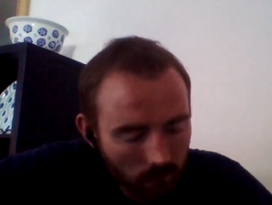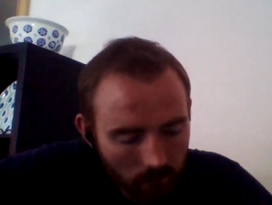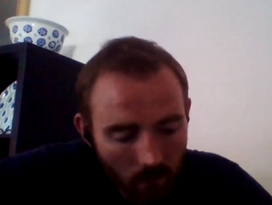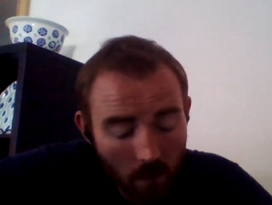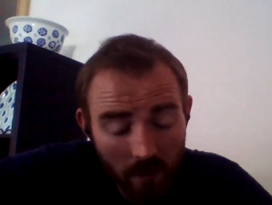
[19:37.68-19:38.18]

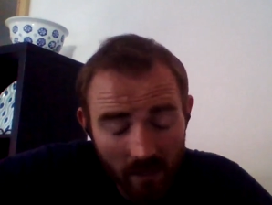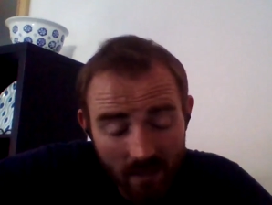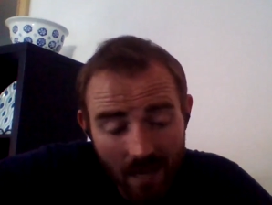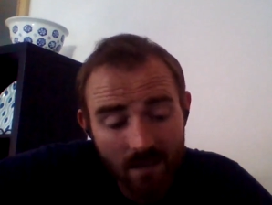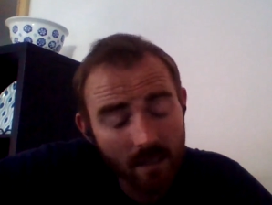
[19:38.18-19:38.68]
be
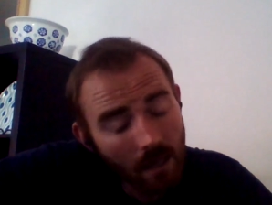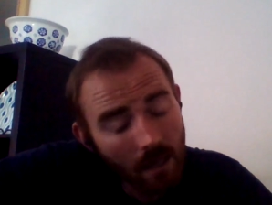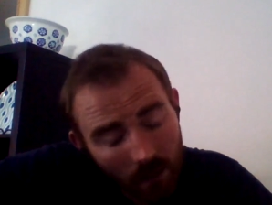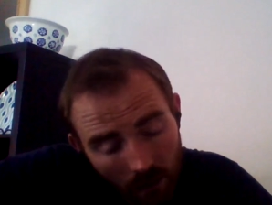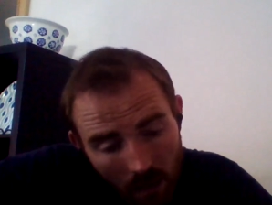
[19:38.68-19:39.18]
standing and
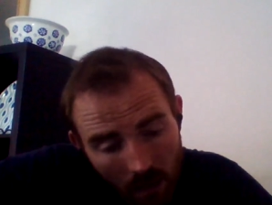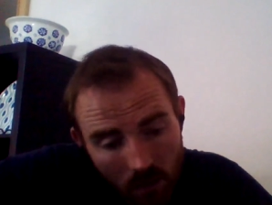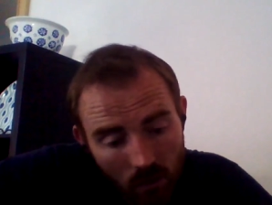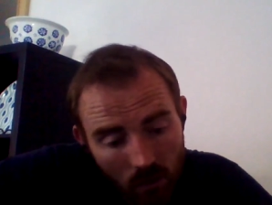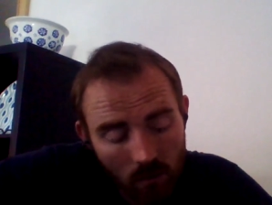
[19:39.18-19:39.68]
engage in
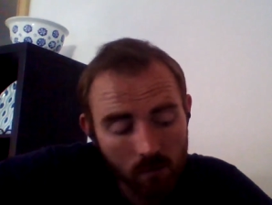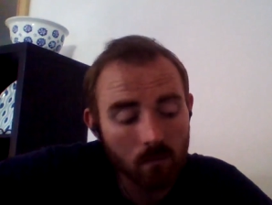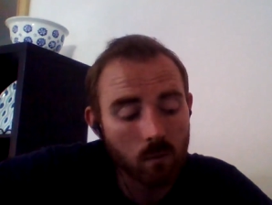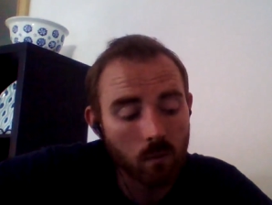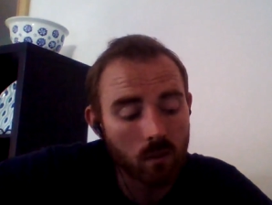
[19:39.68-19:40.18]
the scrums,
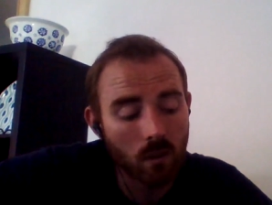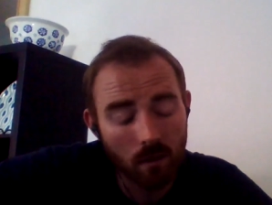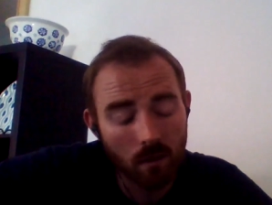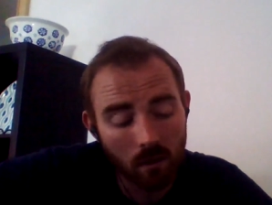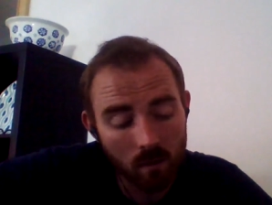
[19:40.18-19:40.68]
which I
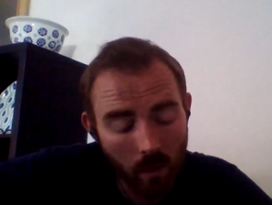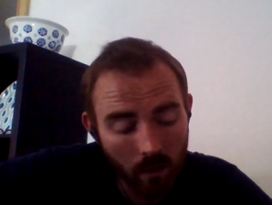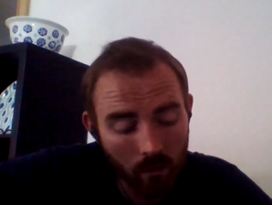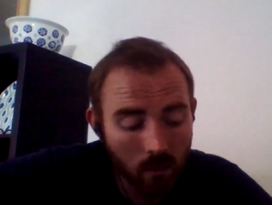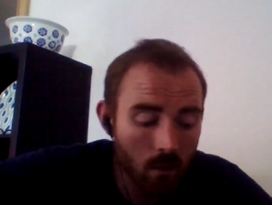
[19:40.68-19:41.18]
think is better,